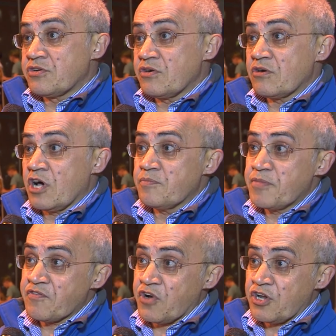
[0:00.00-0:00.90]
to a rope,
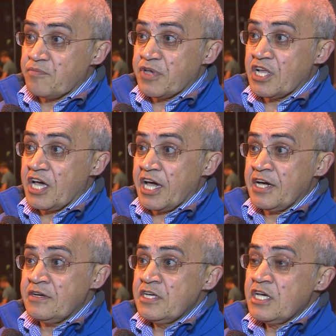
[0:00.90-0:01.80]
they've got a
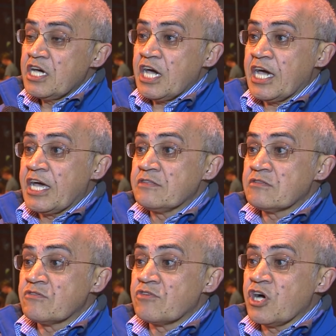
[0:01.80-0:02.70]
belayer, and
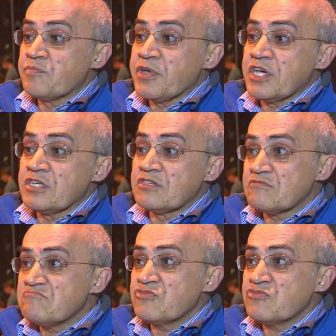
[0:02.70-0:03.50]
the rope is